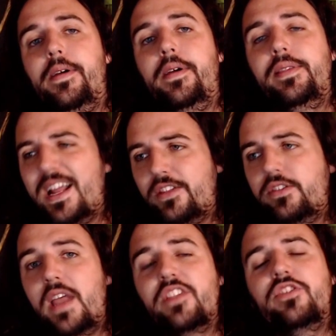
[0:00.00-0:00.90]

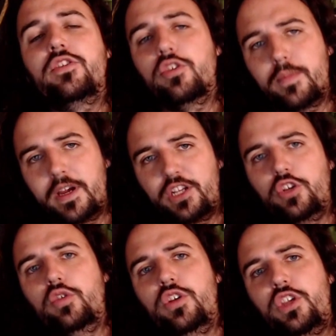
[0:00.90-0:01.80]
Those are my
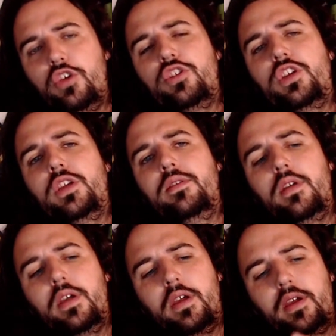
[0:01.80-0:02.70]
two, Nichushkin
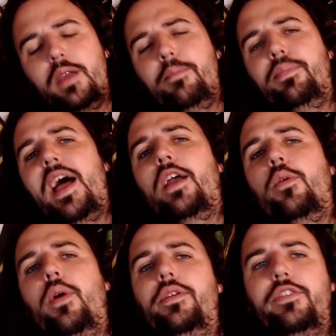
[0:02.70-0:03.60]
and
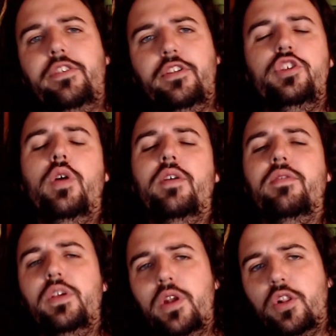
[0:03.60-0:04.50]
Blackwell. Those are the two I
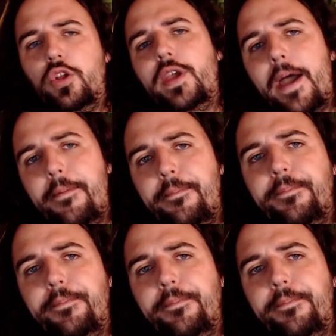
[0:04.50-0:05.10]
really want to look at.